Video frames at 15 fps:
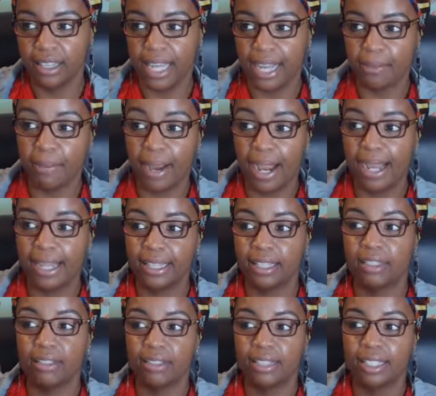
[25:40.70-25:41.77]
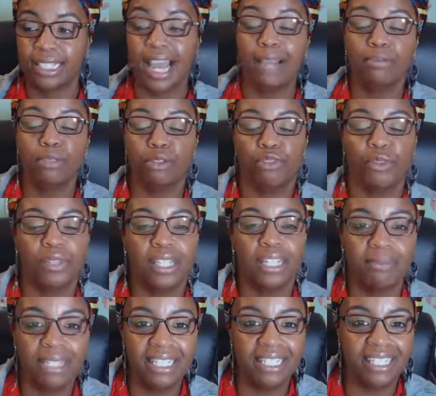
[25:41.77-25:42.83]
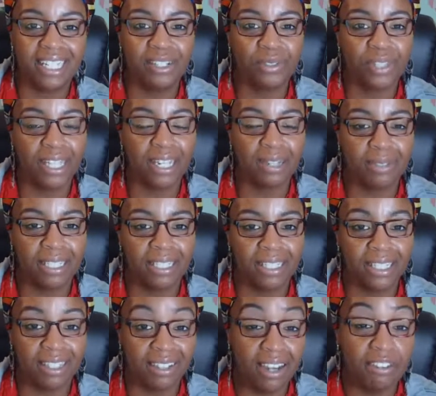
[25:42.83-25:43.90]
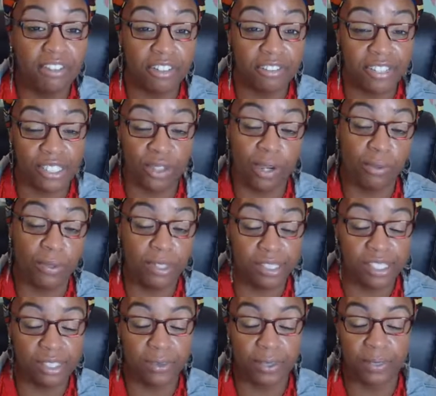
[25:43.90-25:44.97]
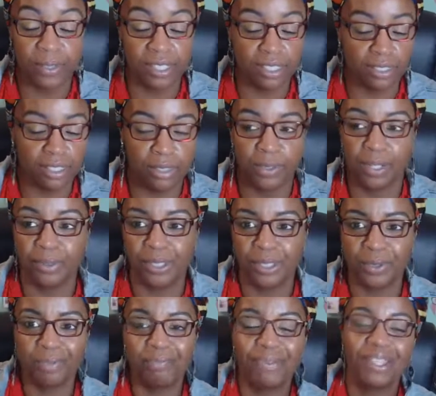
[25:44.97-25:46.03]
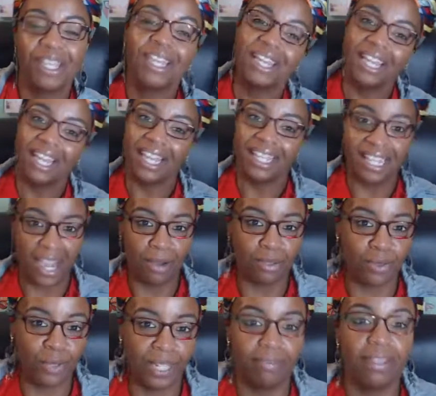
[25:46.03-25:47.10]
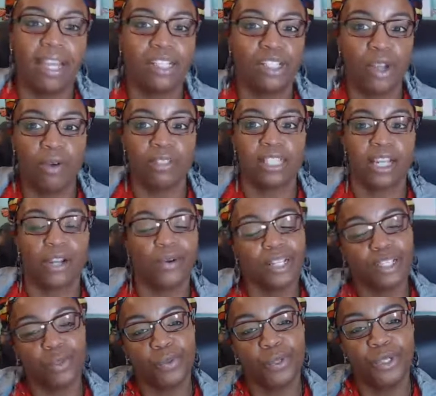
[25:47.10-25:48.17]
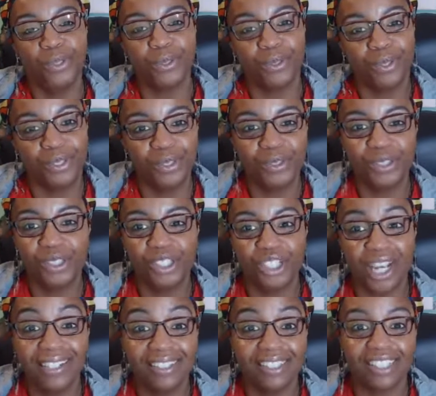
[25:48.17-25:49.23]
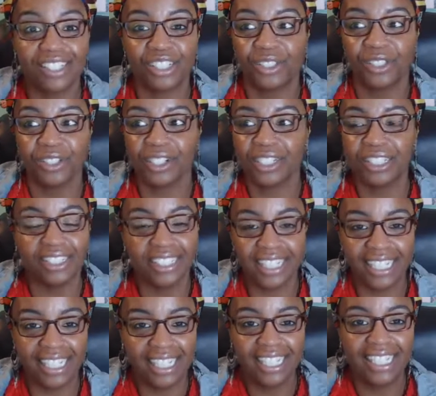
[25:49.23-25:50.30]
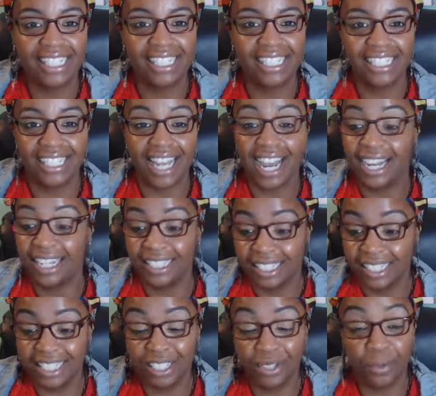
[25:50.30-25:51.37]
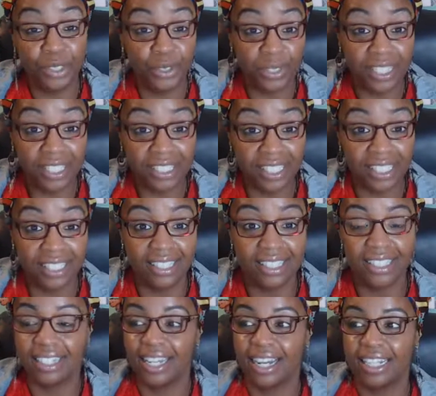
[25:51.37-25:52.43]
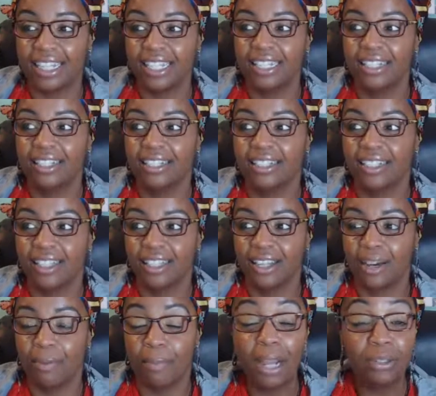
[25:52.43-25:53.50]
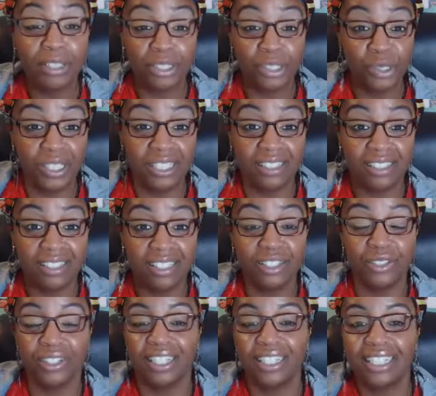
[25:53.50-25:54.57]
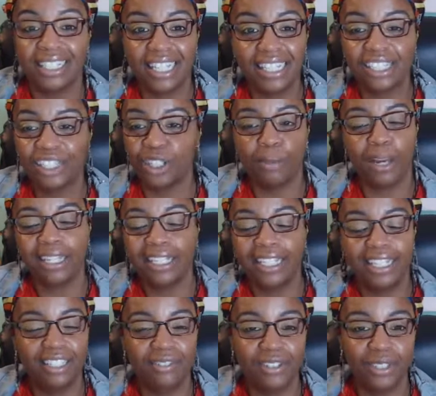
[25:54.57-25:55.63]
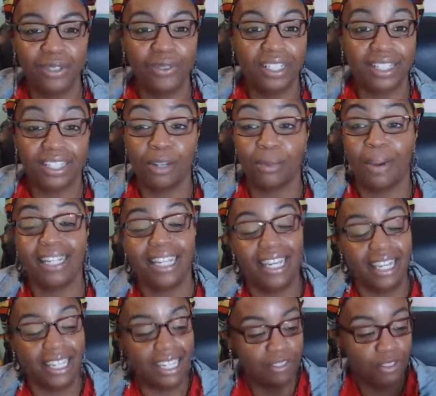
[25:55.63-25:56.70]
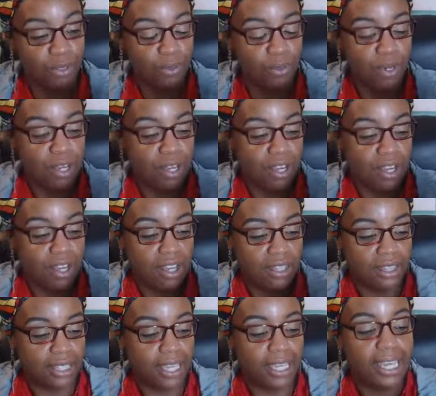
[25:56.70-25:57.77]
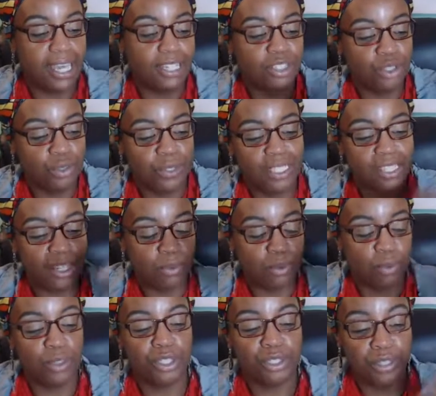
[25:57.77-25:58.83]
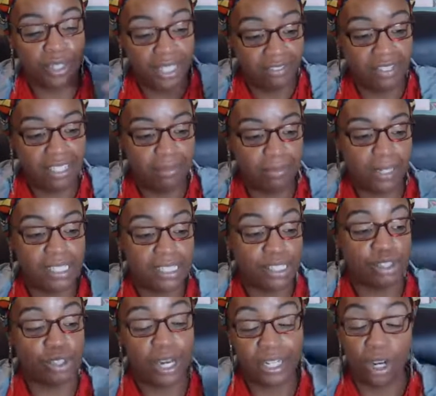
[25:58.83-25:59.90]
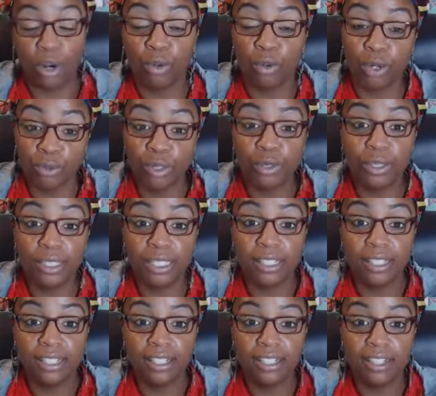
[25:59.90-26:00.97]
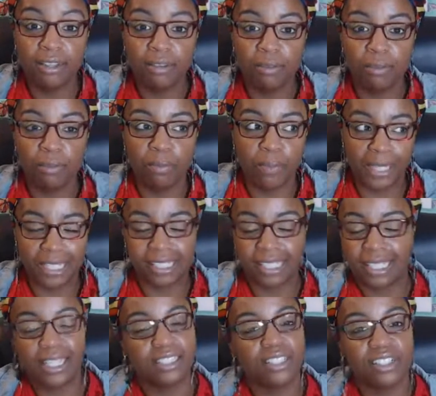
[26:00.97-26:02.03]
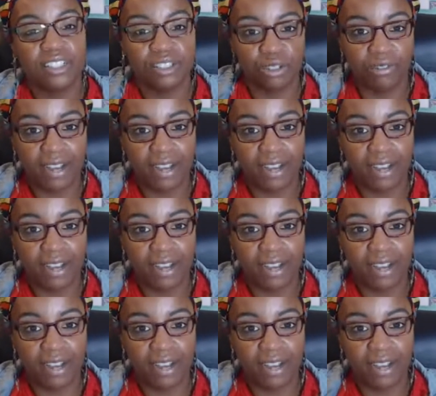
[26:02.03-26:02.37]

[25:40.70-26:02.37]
like my the types of food that I'm eating, I don't think I'm getting enough of it. And so I wanted to see what it was and see what I was doing. And yeah, I was right. And so I was like, okay, so what do you want to do to change this? Because you're clearly not eating what you need to eat and not eating the amount that you need to eat. You're eating less and your body can't even do nothing. Your body can't give you, it can't do anything with what you're giving it because it's trying to hold on to it because it thinks it's in